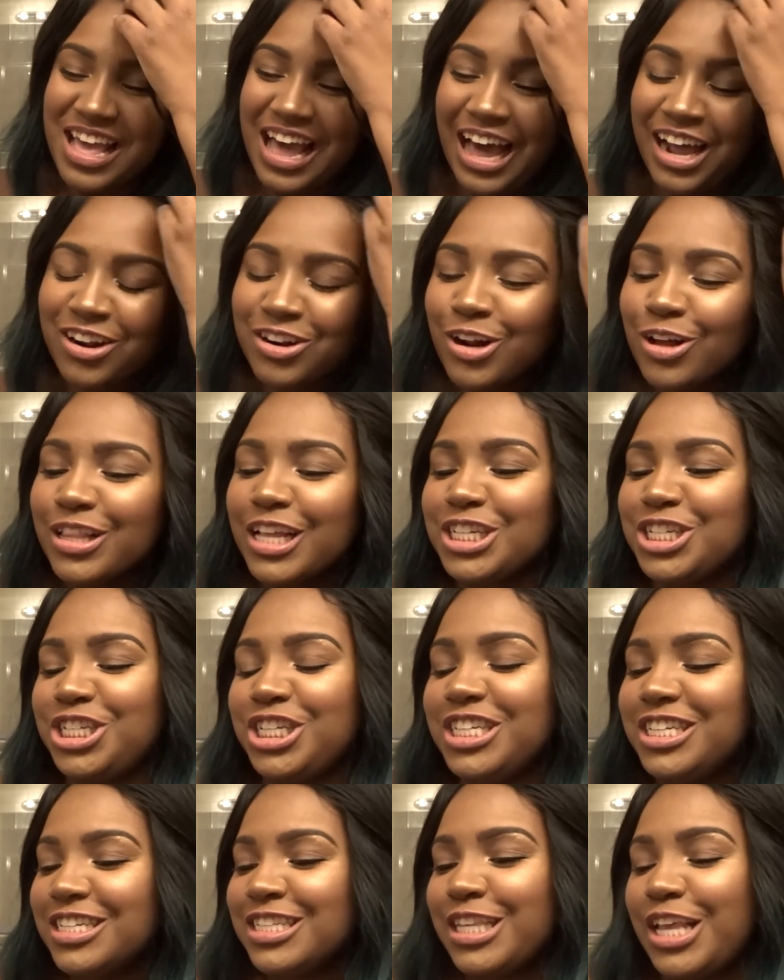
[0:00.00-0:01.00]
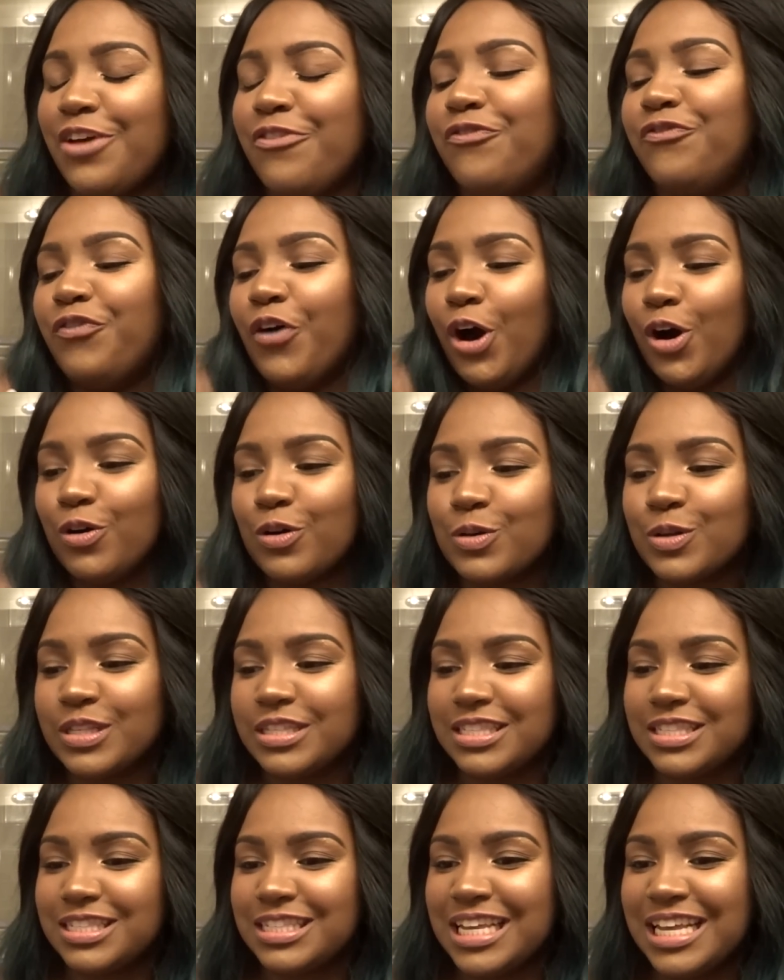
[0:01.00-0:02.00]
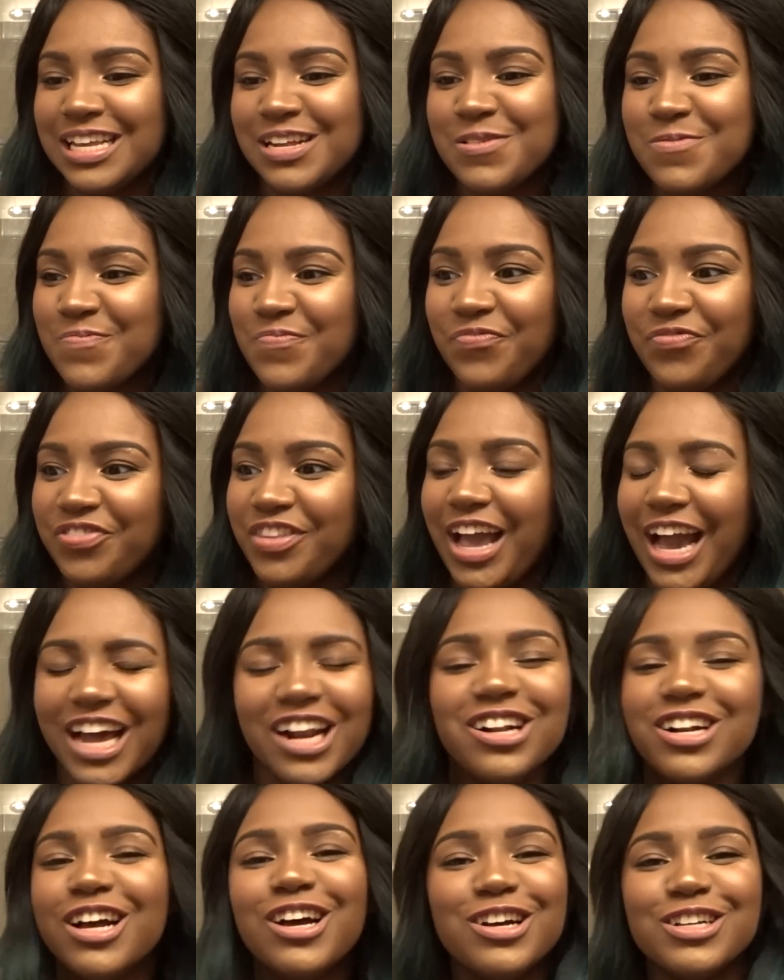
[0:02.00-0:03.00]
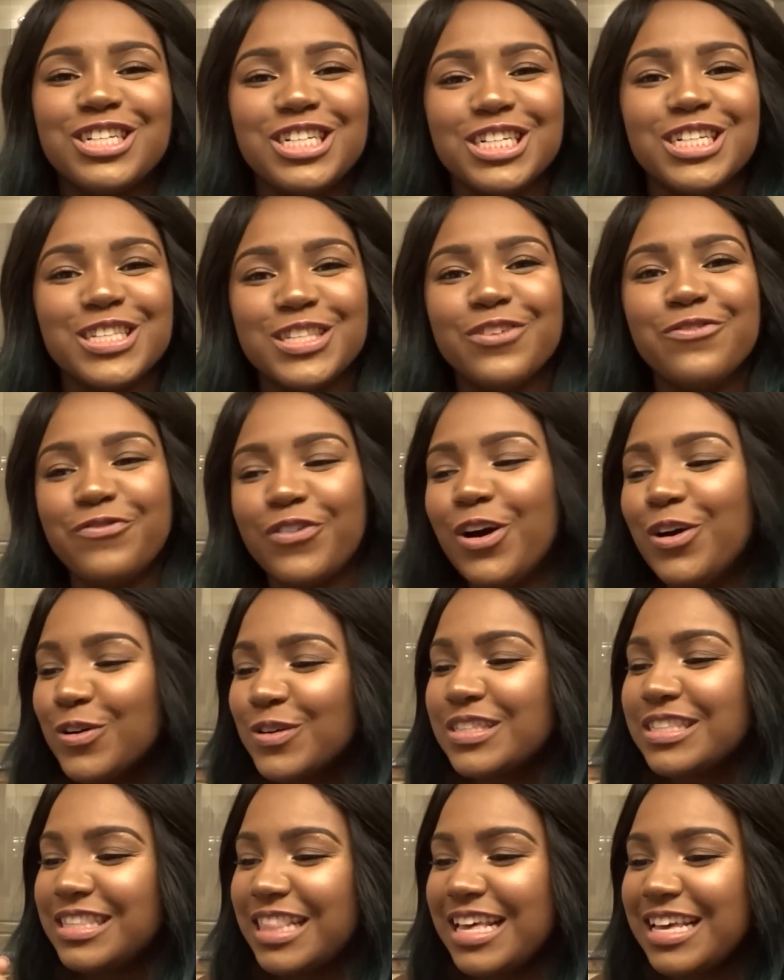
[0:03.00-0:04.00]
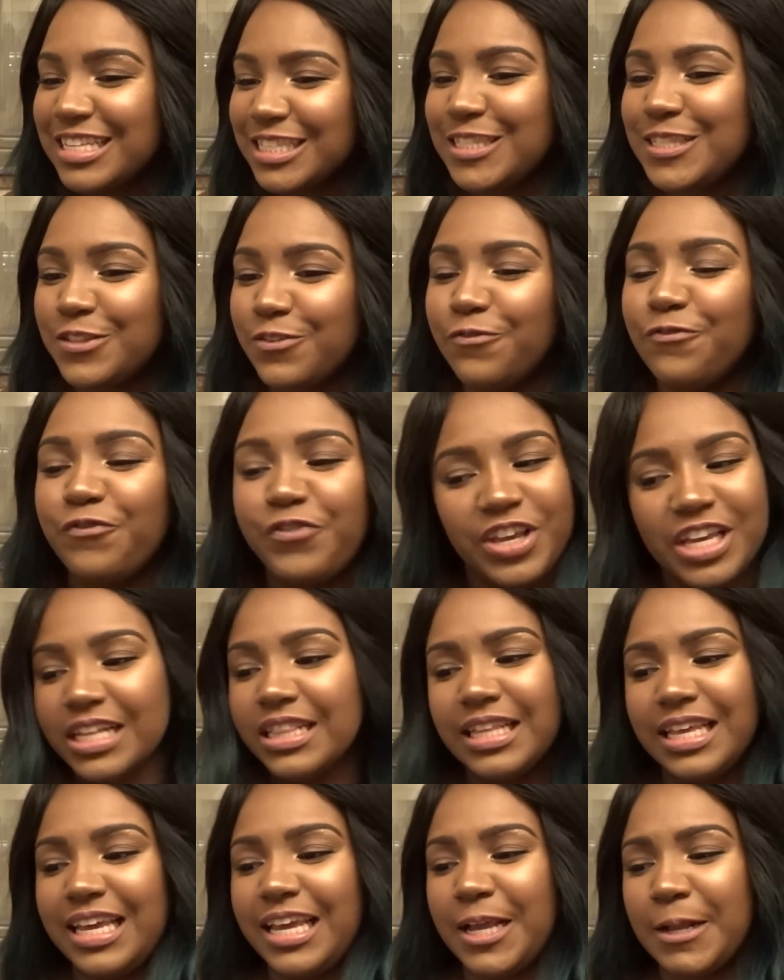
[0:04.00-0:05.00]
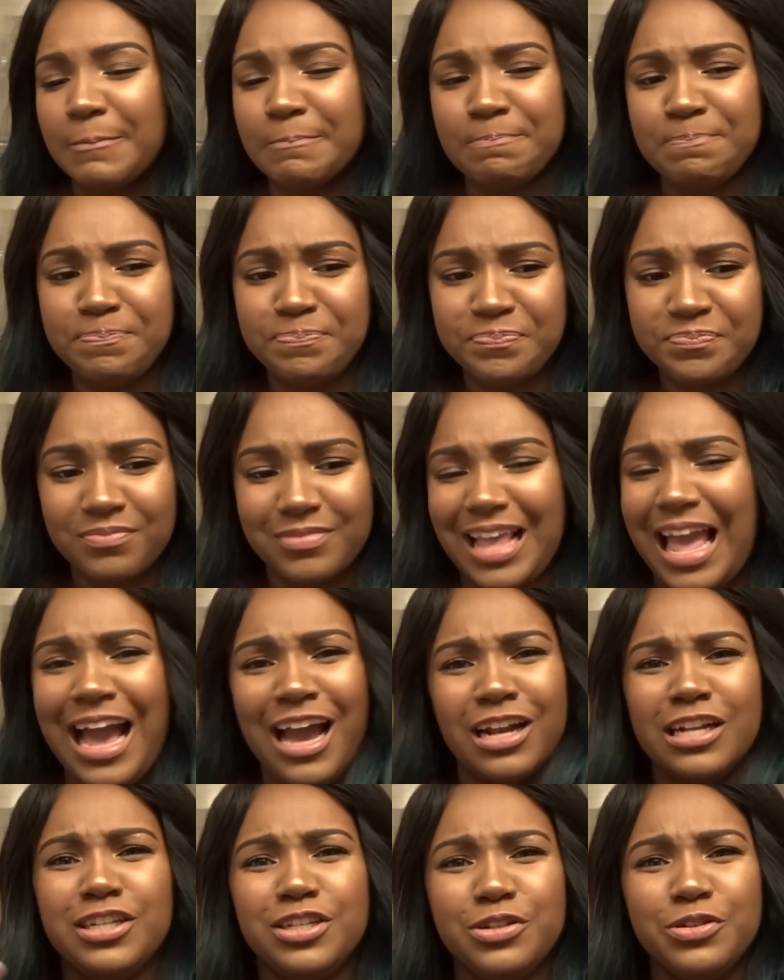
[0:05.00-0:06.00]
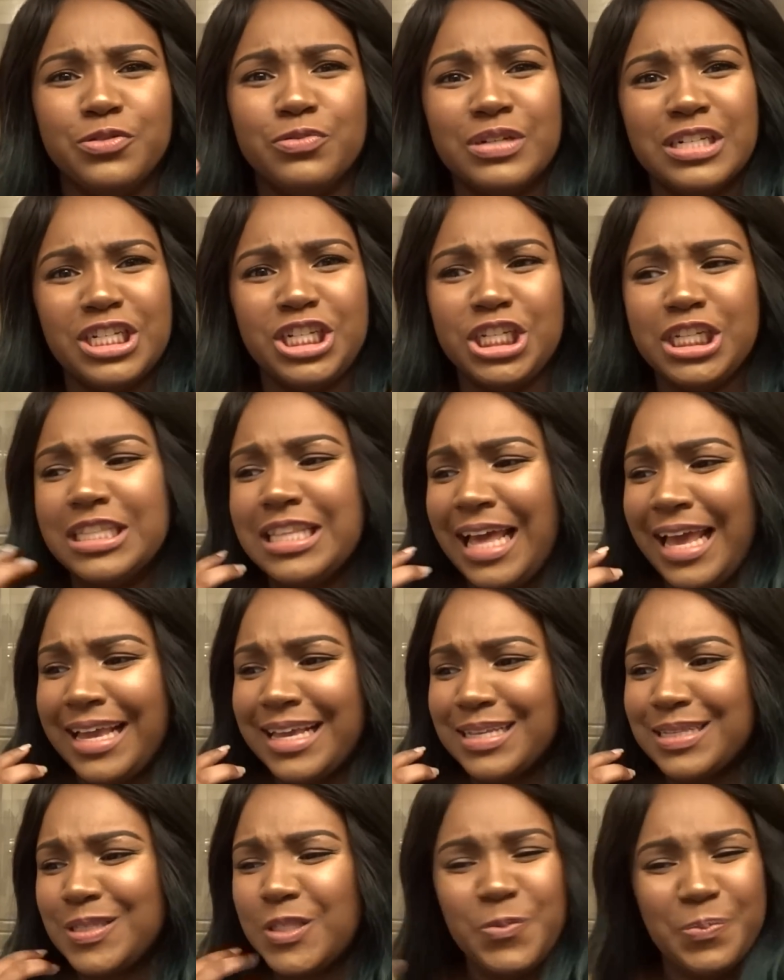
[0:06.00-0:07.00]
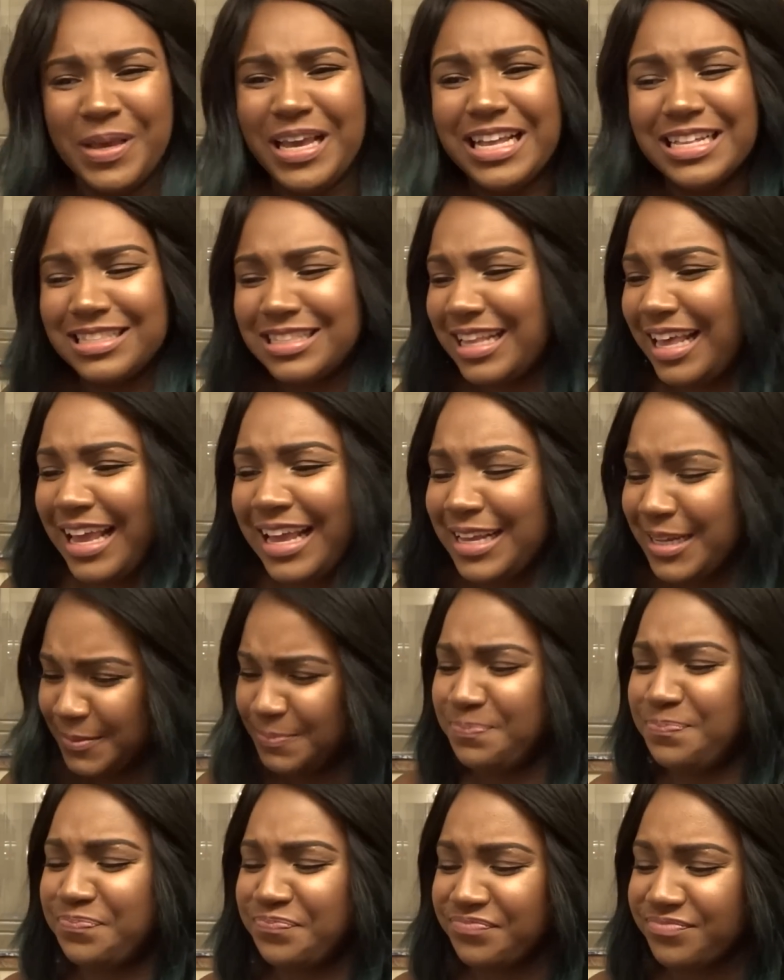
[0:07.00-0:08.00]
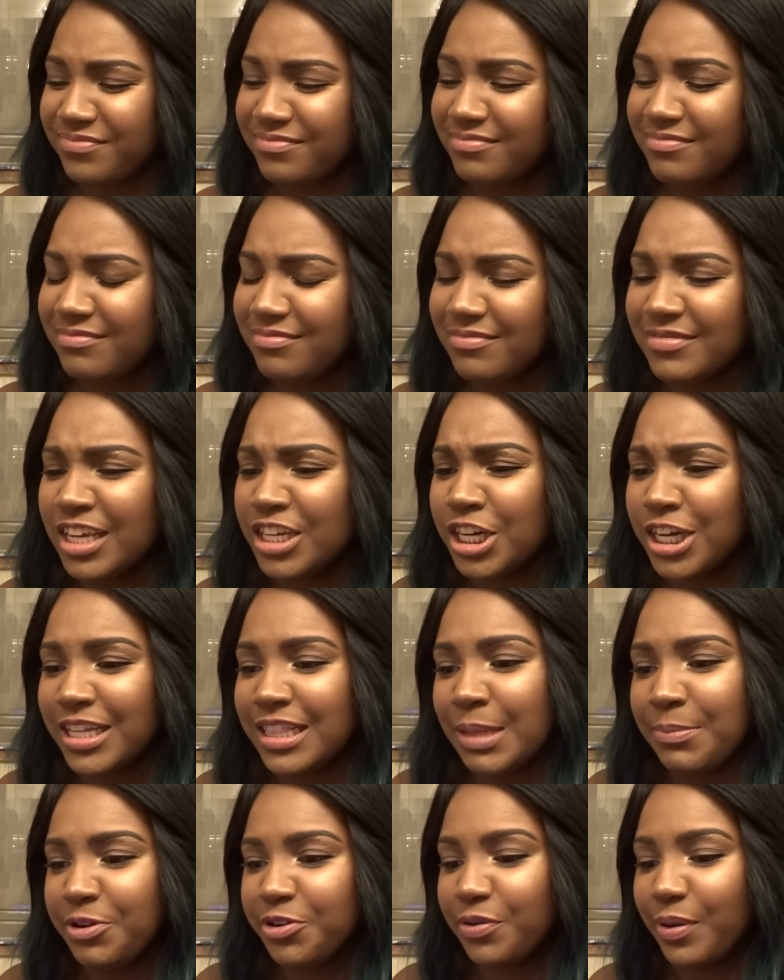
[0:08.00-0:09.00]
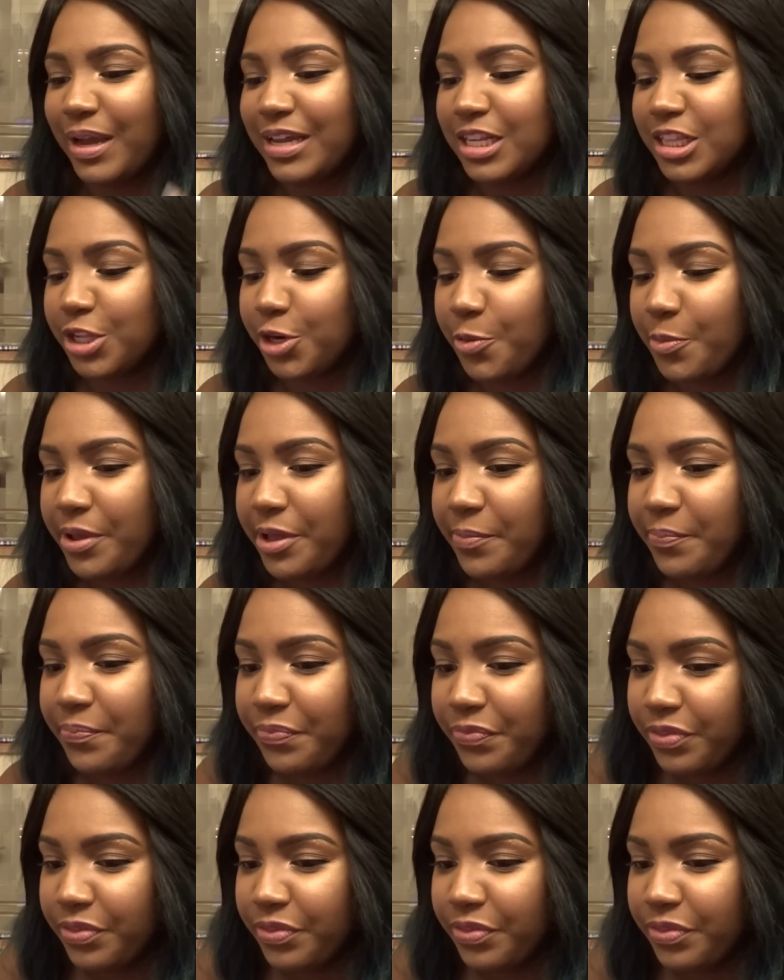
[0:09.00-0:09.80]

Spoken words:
I don't know, like she just evokes, I don't know, she just evokes this feeling out of you when she like spits, like, good, let me rewind a little bit.